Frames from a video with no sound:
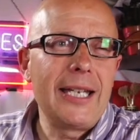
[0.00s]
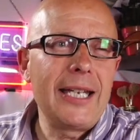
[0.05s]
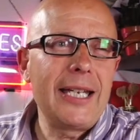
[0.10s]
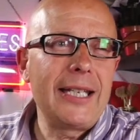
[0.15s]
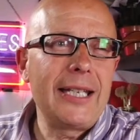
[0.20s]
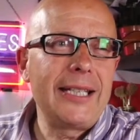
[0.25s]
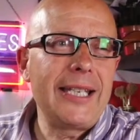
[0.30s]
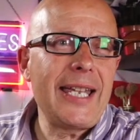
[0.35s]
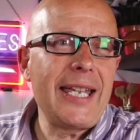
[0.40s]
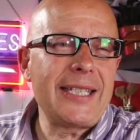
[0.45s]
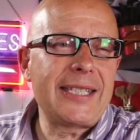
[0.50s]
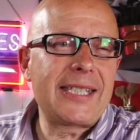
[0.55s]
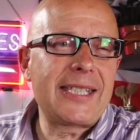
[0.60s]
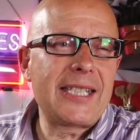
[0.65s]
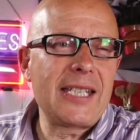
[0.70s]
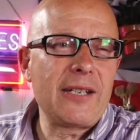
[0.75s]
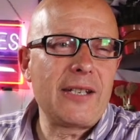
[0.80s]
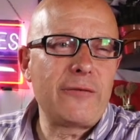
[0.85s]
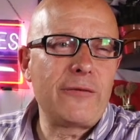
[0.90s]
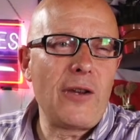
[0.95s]
Let's
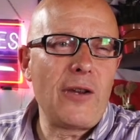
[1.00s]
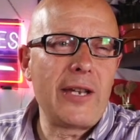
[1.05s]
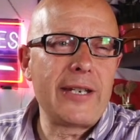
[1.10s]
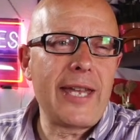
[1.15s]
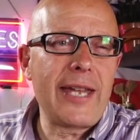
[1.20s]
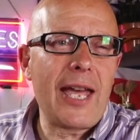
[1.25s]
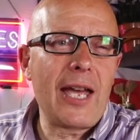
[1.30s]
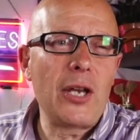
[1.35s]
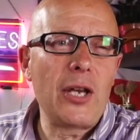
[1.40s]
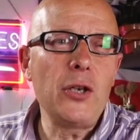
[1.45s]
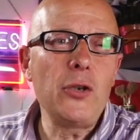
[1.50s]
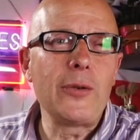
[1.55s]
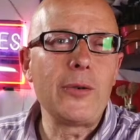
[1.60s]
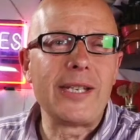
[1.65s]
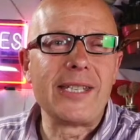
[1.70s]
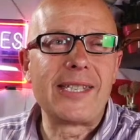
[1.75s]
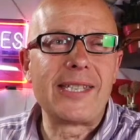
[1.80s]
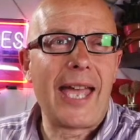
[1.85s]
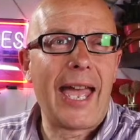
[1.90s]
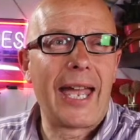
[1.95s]
find out who
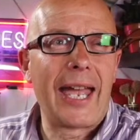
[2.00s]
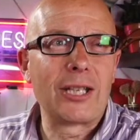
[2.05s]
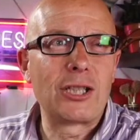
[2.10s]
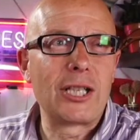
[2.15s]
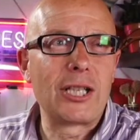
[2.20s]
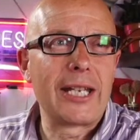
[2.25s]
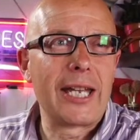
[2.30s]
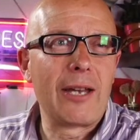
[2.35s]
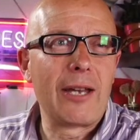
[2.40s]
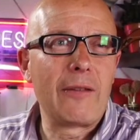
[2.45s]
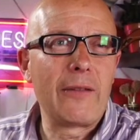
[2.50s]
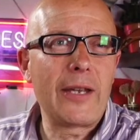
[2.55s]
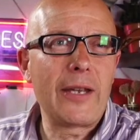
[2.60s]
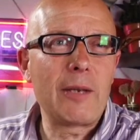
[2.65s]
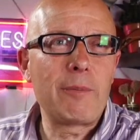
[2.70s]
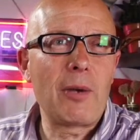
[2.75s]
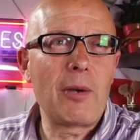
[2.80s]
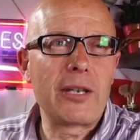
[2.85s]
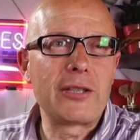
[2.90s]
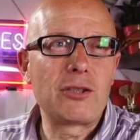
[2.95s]
is actually out there
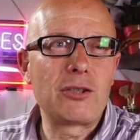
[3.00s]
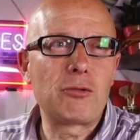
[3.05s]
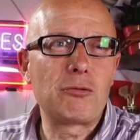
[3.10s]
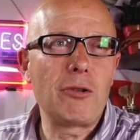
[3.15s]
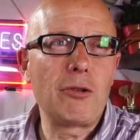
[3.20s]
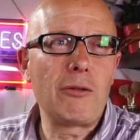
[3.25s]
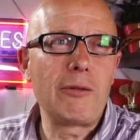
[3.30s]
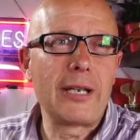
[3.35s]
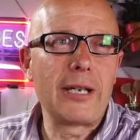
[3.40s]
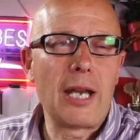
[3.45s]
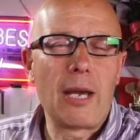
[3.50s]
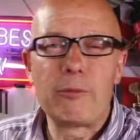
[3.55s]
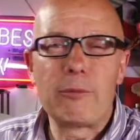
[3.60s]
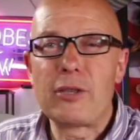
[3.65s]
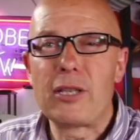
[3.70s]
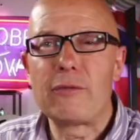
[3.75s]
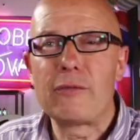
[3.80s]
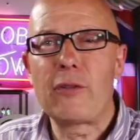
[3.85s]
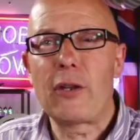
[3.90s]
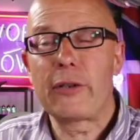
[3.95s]
by scrolling up
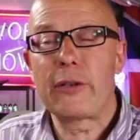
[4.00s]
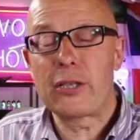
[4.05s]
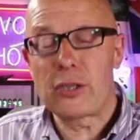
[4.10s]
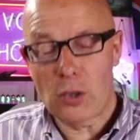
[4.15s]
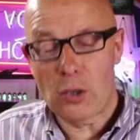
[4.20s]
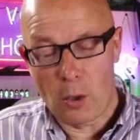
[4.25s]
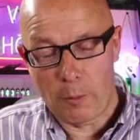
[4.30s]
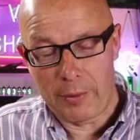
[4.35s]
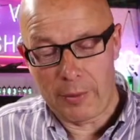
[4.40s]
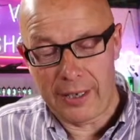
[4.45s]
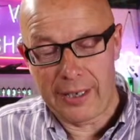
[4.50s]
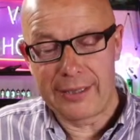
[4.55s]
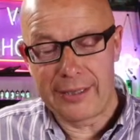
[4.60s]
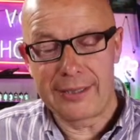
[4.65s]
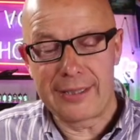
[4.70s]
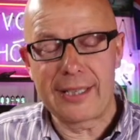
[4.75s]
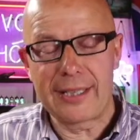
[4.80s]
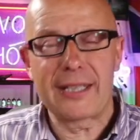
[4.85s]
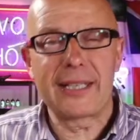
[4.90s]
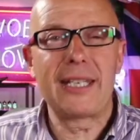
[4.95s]
to the very top
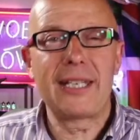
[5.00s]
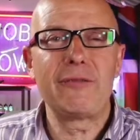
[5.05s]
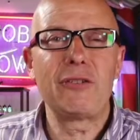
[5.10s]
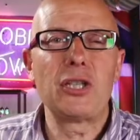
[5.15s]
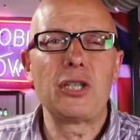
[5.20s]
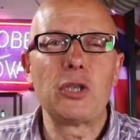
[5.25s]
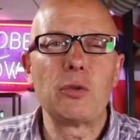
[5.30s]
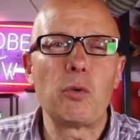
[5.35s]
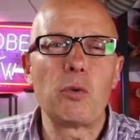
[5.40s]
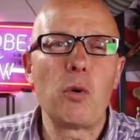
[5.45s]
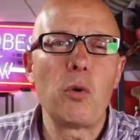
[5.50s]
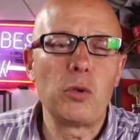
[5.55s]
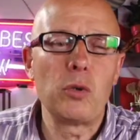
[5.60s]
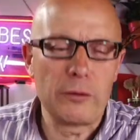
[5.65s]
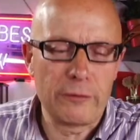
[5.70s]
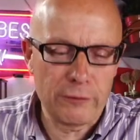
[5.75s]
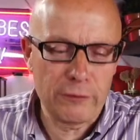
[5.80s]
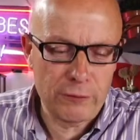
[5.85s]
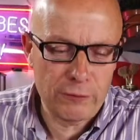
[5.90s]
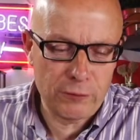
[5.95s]
and giving you all
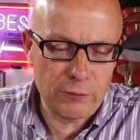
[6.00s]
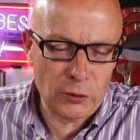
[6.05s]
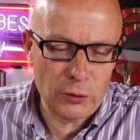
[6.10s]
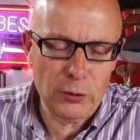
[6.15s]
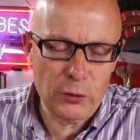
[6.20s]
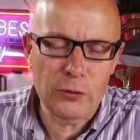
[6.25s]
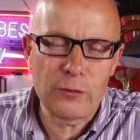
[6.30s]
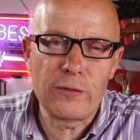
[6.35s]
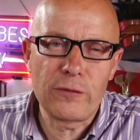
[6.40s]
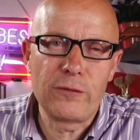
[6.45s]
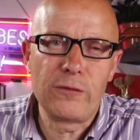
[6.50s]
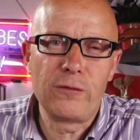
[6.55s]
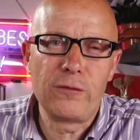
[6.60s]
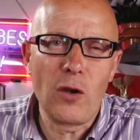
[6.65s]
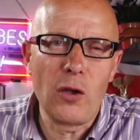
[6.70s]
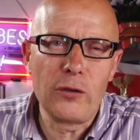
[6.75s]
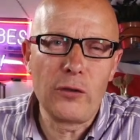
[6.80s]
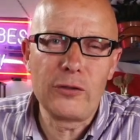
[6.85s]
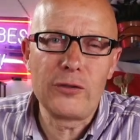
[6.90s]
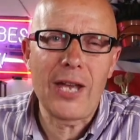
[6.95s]
a good
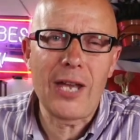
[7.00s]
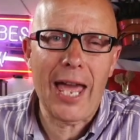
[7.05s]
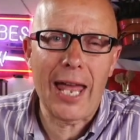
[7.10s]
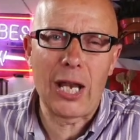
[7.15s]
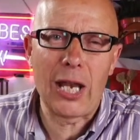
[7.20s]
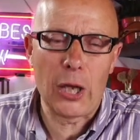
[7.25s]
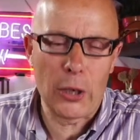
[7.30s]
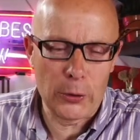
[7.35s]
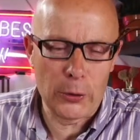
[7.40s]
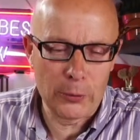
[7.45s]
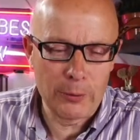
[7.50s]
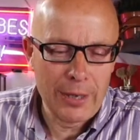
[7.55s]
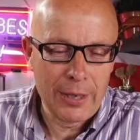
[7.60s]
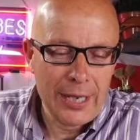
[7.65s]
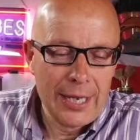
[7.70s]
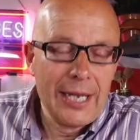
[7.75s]
fond hello.